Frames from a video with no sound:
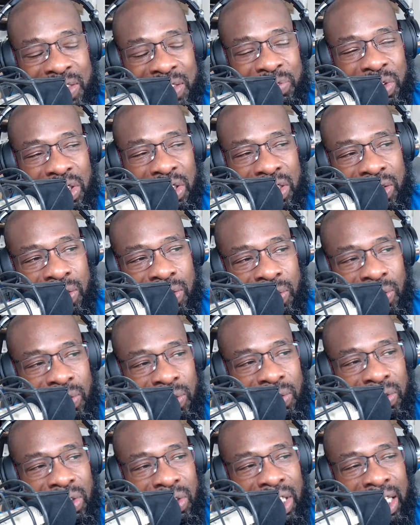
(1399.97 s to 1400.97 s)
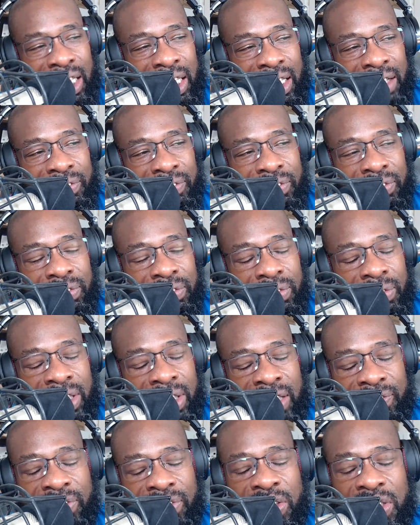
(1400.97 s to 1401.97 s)
this is really cool. And w-
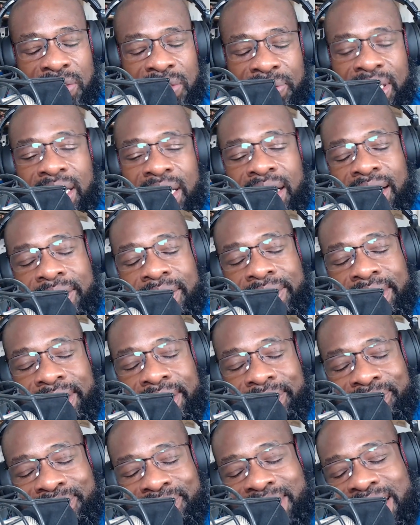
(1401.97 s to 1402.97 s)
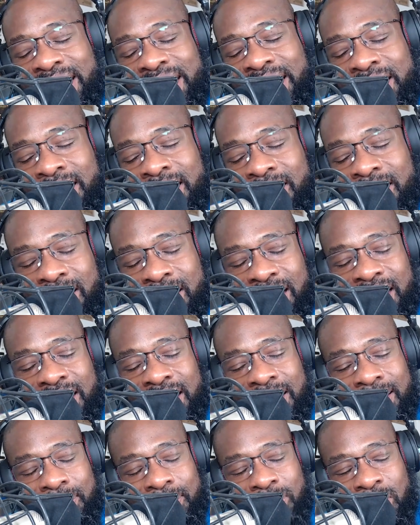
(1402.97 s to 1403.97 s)
when I first read it, I was like, eh, okay,
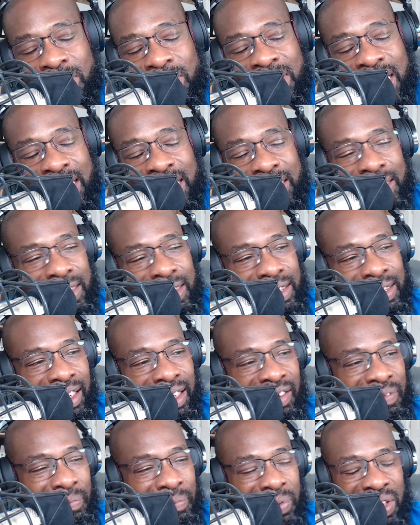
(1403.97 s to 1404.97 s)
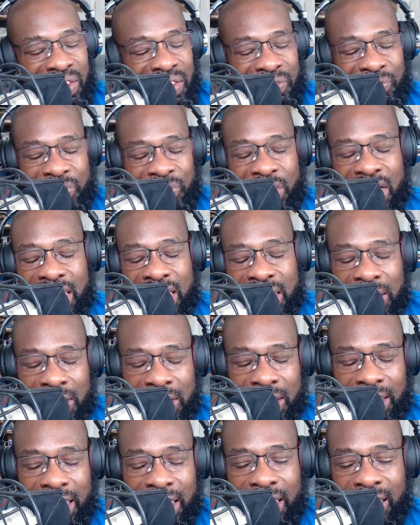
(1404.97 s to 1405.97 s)
some more sciencey stuff. But when I
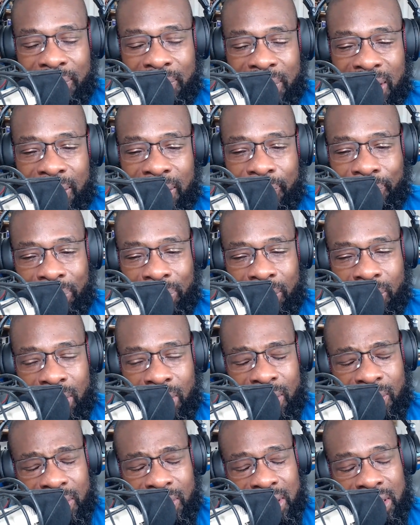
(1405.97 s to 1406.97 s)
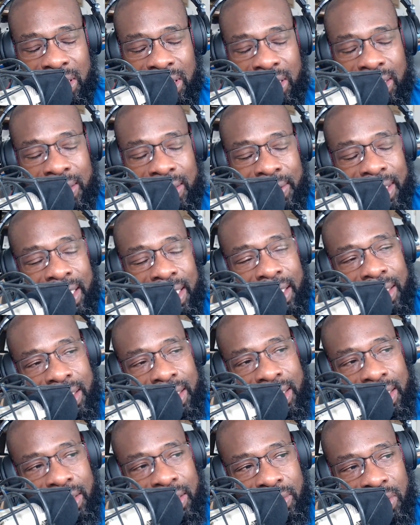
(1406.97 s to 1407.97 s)
started thinking about well, geez, they
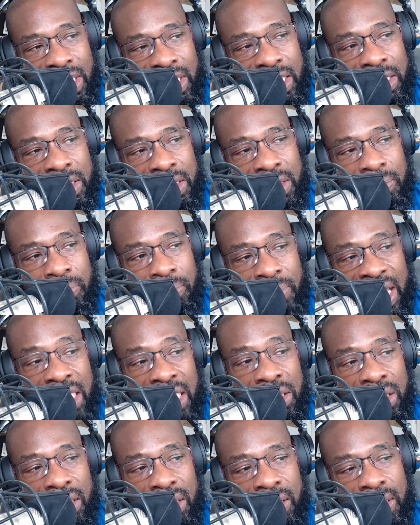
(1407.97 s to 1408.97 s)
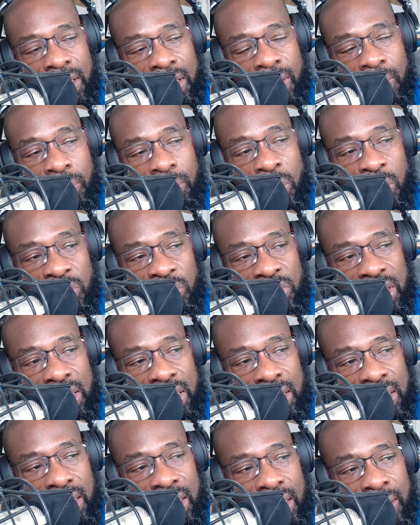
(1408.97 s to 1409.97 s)
you know they just mentioned you know
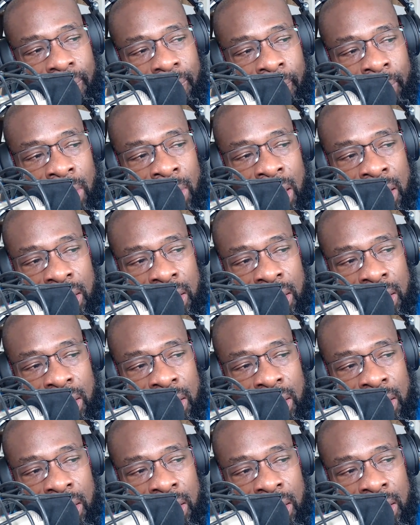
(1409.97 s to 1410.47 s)
movies and